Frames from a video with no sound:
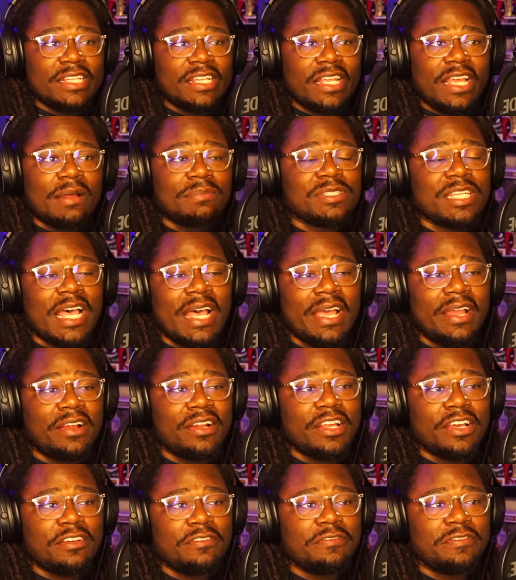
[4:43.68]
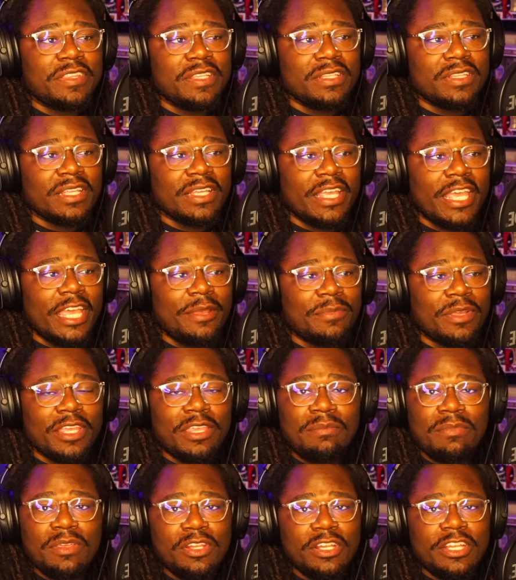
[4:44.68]
I'm tired of the gaming
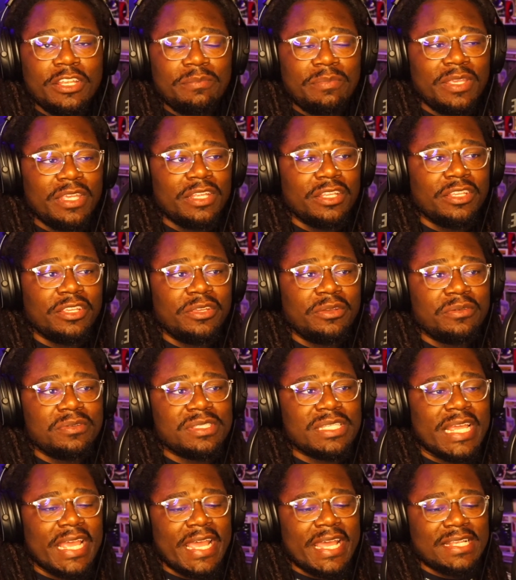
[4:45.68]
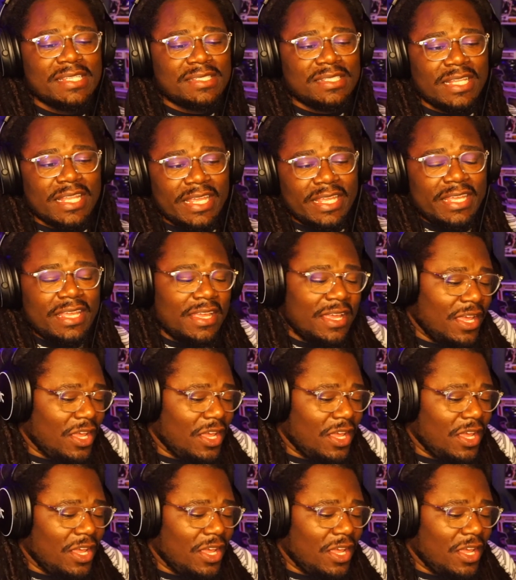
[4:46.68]
community being used as like